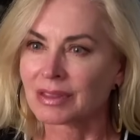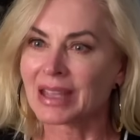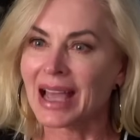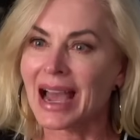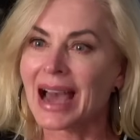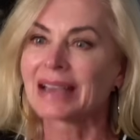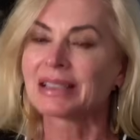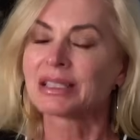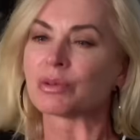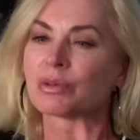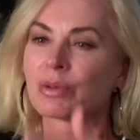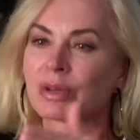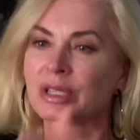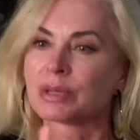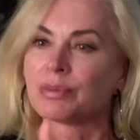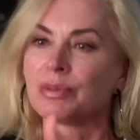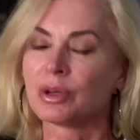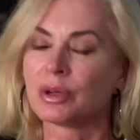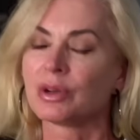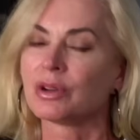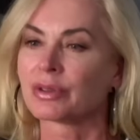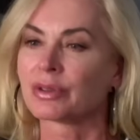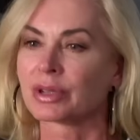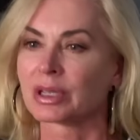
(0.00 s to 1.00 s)
That's what's
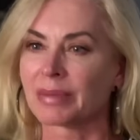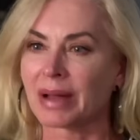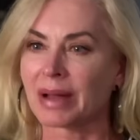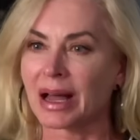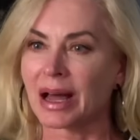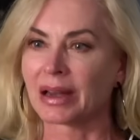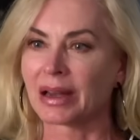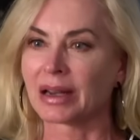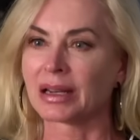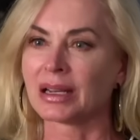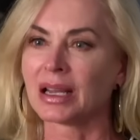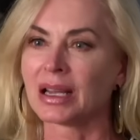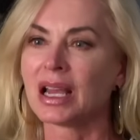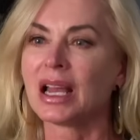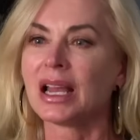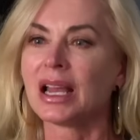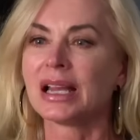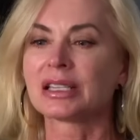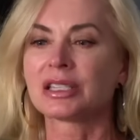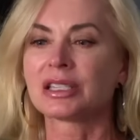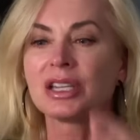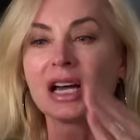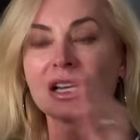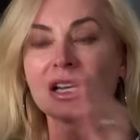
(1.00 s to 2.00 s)
beautiful about it.
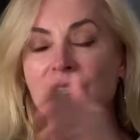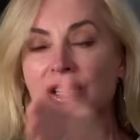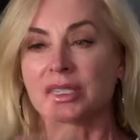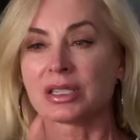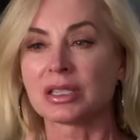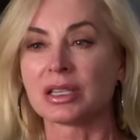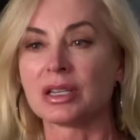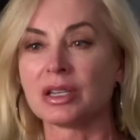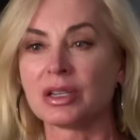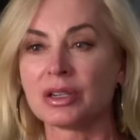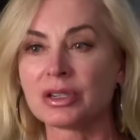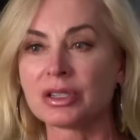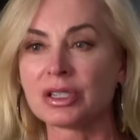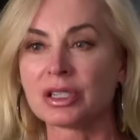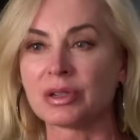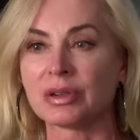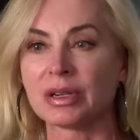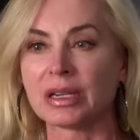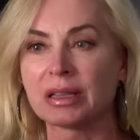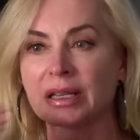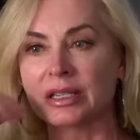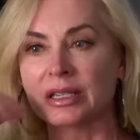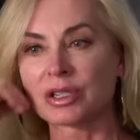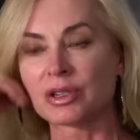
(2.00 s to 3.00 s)
It's not just that you're
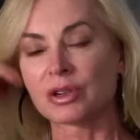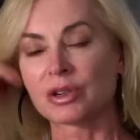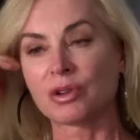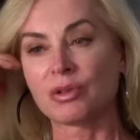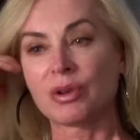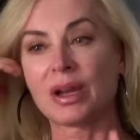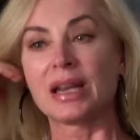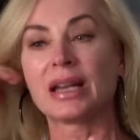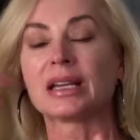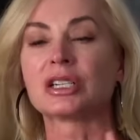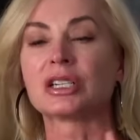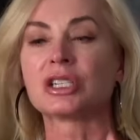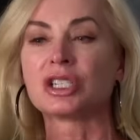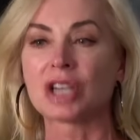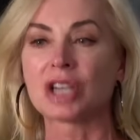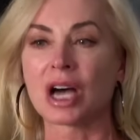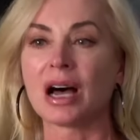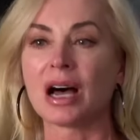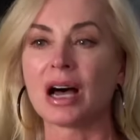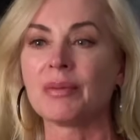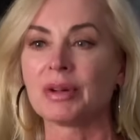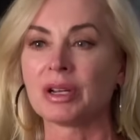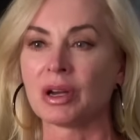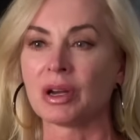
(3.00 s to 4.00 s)
doing this, you're creating a
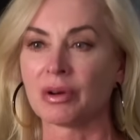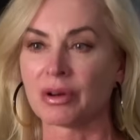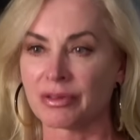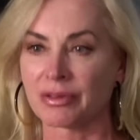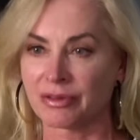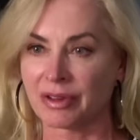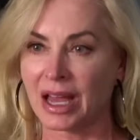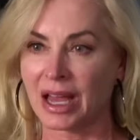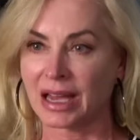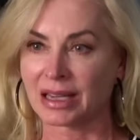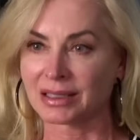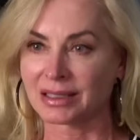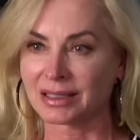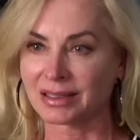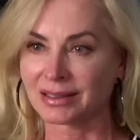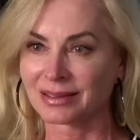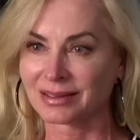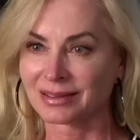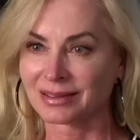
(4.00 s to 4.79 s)
domino effect.